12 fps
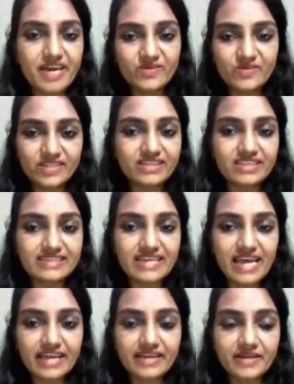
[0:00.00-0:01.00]
this
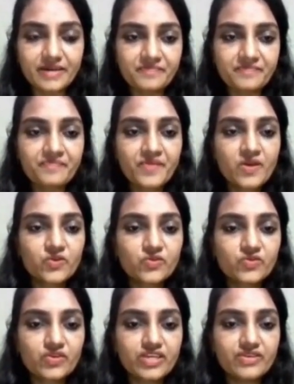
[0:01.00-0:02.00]
diagram. So here
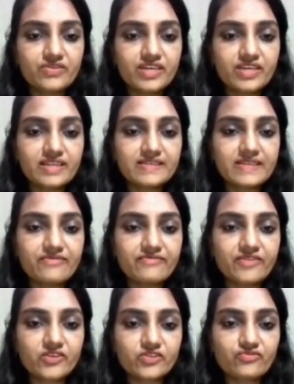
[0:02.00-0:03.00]
you can see, first
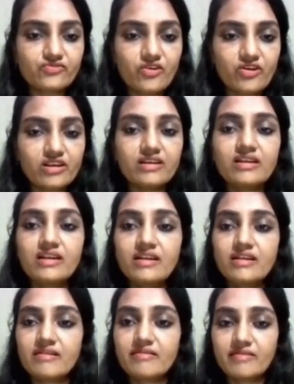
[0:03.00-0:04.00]
of all,
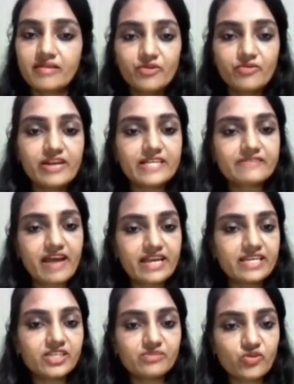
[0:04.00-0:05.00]
Culex fatigen
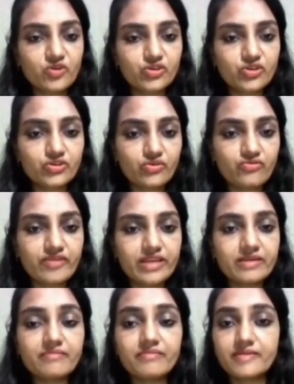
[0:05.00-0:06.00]
mosquito, when
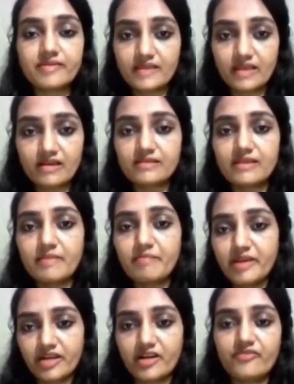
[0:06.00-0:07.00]
suck the blood
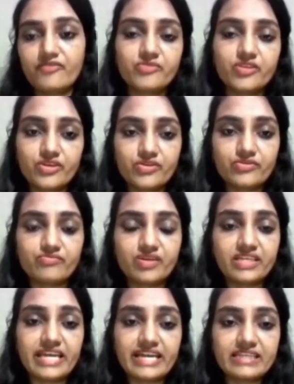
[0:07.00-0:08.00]
from the human, at
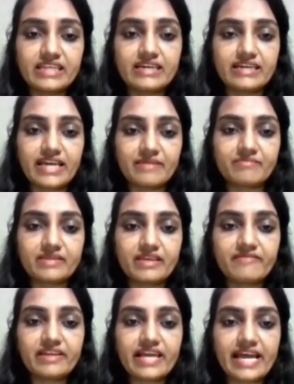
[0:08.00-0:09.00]
that time they will
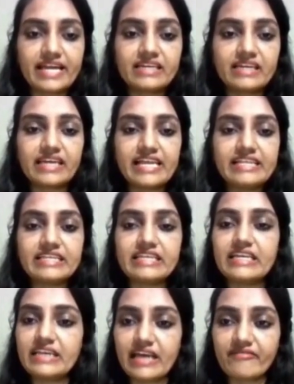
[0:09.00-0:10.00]
enter L3
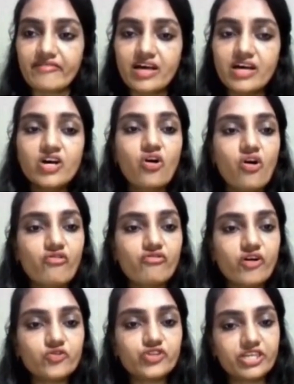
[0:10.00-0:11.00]
larva of
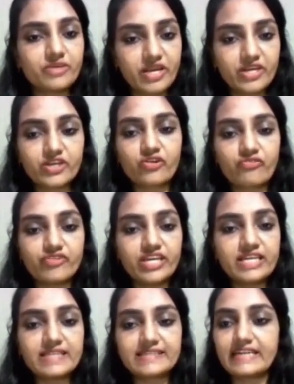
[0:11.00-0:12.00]
Vaucheria bancrofti
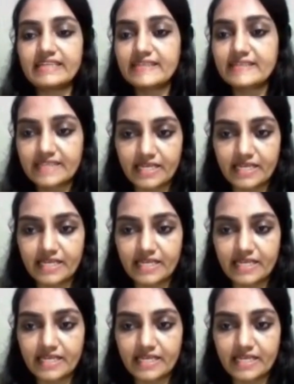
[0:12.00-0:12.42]
inside the skin.